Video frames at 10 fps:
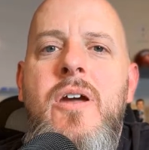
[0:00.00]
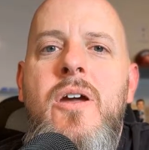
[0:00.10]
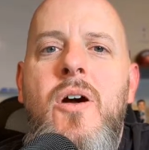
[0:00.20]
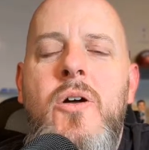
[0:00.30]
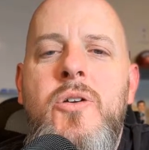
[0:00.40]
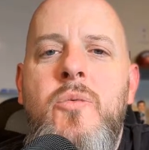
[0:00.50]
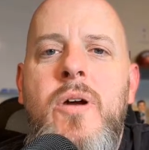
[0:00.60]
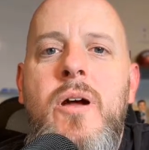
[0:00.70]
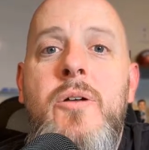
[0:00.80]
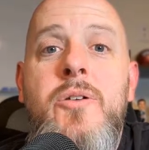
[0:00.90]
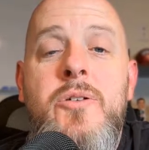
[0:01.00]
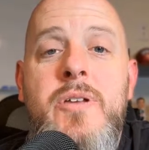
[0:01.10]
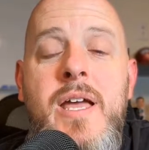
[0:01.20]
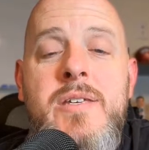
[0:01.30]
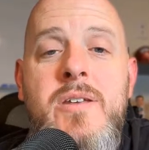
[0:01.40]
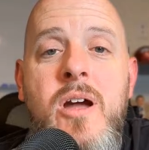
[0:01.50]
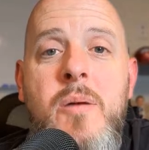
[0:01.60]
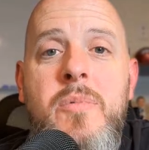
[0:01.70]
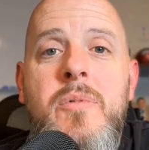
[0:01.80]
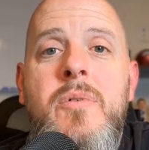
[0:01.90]
on your
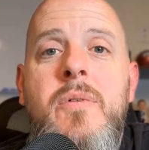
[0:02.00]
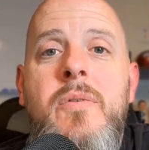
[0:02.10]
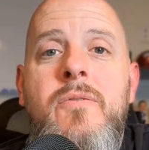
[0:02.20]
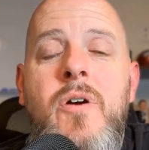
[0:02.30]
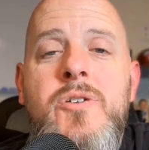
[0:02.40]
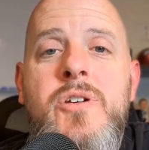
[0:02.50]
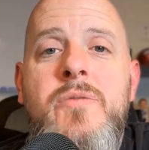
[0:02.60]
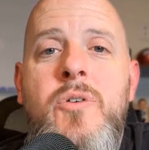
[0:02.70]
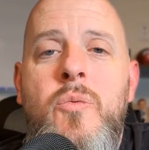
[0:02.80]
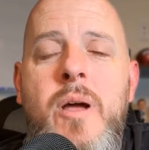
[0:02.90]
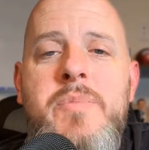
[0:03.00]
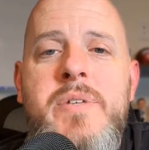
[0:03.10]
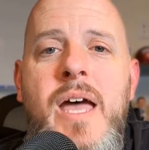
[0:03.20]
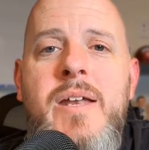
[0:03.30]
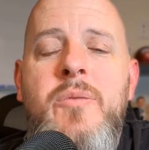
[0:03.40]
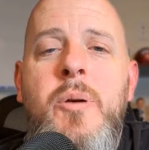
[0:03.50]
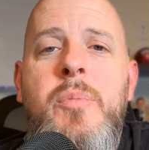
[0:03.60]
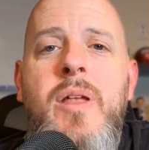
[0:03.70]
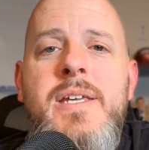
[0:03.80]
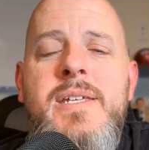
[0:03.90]
desktop version of your website and
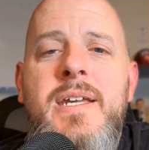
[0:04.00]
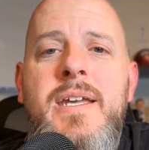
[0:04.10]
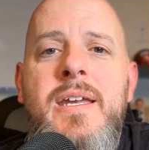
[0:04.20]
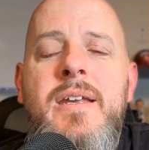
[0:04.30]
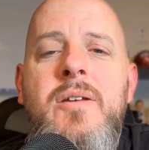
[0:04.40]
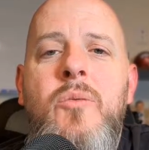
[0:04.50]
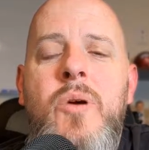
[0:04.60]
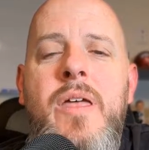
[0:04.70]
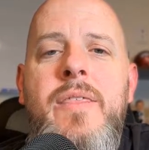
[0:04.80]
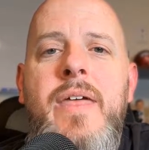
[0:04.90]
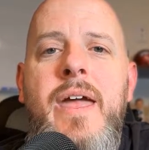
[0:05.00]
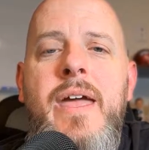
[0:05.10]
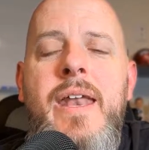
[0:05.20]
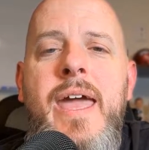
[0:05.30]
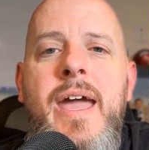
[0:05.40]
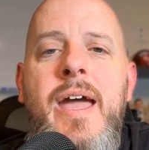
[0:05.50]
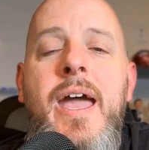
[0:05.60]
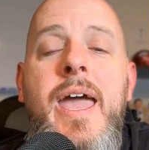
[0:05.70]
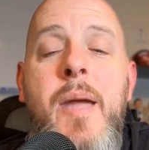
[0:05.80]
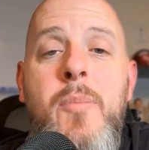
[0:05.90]
replacing it with a
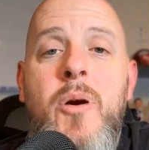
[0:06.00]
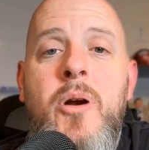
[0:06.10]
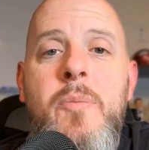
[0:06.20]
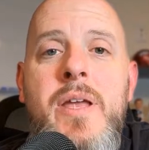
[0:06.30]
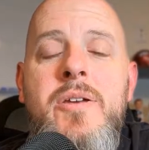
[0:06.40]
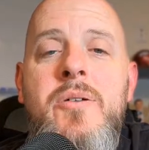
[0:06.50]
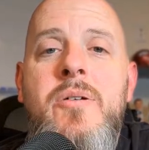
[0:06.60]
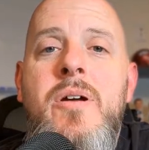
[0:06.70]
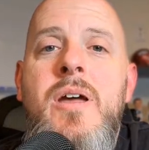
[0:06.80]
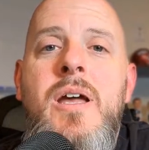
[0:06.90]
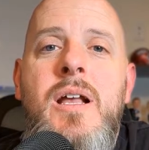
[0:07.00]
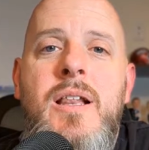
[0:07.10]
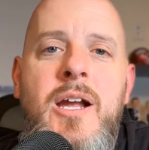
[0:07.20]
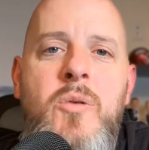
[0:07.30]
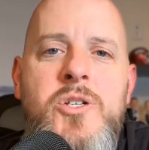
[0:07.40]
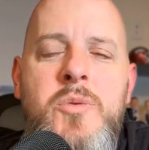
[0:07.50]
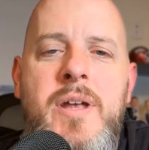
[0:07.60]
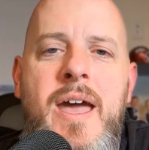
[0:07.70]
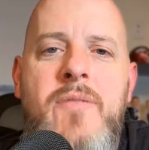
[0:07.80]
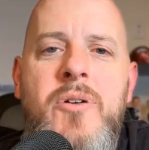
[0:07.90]
hamburger menu, like what you would
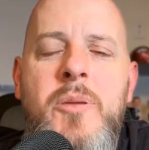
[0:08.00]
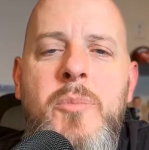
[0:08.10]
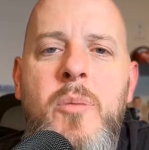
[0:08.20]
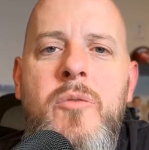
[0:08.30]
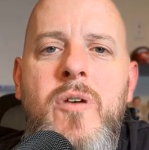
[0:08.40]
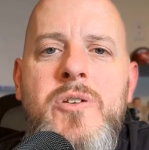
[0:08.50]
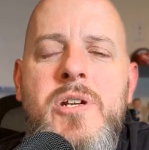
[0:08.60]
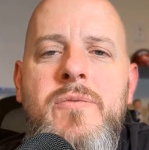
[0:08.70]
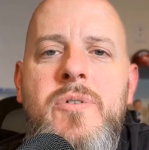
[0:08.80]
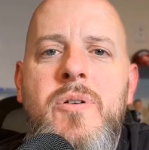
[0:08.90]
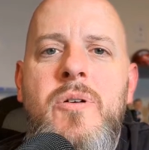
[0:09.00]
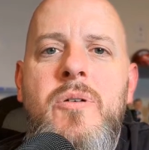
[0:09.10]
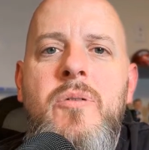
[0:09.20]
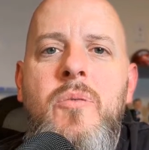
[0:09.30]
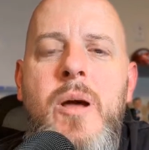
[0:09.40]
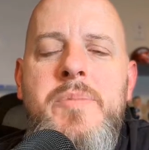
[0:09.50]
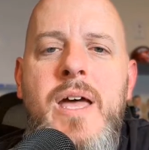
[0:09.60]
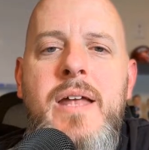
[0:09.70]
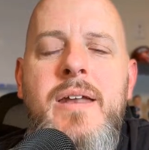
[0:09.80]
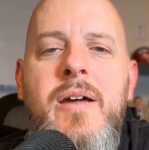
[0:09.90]
have on the mobile version of your
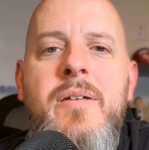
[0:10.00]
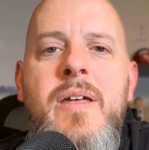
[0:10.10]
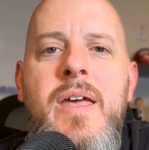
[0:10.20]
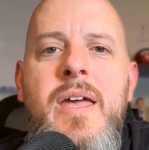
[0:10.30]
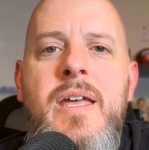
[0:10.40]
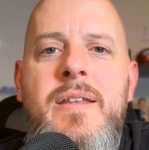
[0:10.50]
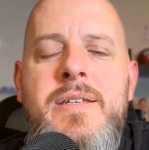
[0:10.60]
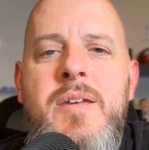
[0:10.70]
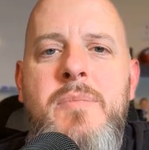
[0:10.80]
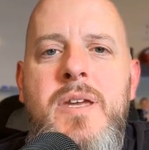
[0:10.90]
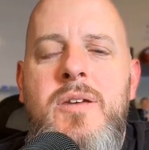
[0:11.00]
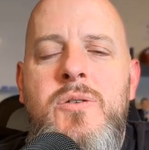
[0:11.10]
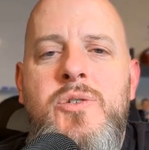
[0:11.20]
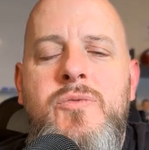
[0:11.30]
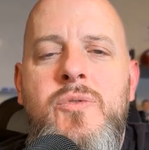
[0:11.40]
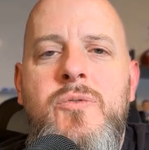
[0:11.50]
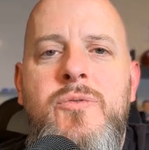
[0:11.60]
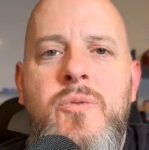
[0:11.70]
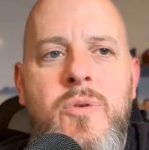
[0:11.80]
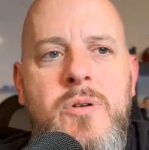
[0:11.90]
website. Now, this can be useful
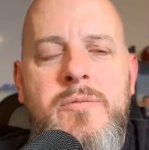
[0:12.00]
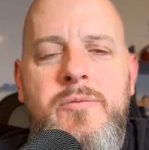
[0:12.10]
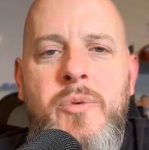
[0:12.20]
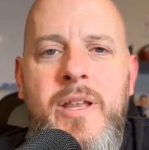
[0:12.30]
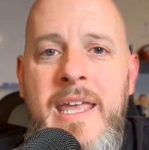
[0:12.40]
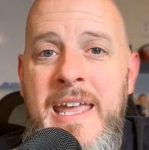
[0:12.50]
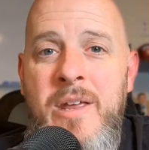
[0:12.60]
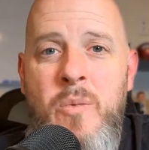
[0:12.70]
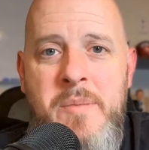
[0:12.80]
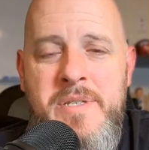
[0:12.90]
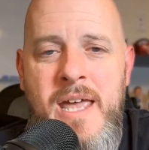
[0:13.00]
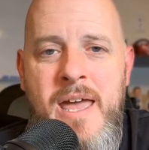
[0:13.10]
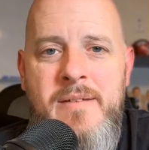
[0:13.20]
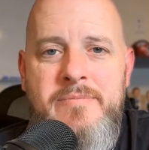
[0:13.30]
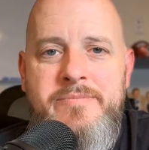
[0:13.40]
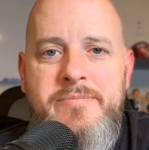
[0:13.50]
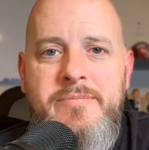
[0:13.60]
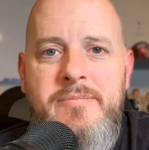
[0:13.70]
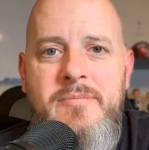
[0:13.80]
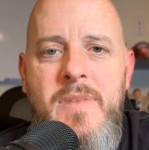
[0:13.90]
for really any website
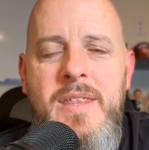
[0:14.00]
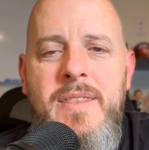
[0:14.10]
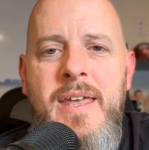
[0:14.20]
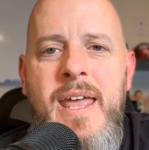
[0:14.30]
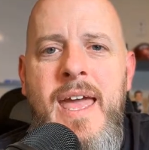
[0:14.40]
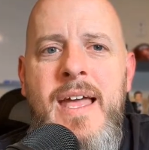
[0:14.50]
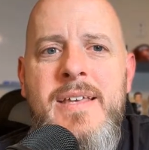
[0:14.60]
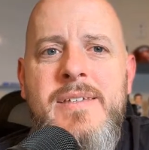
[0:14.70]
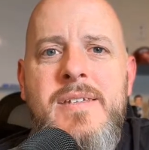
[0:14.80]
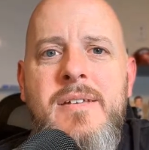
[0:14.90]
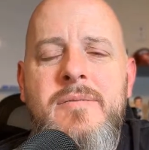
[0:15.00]
that has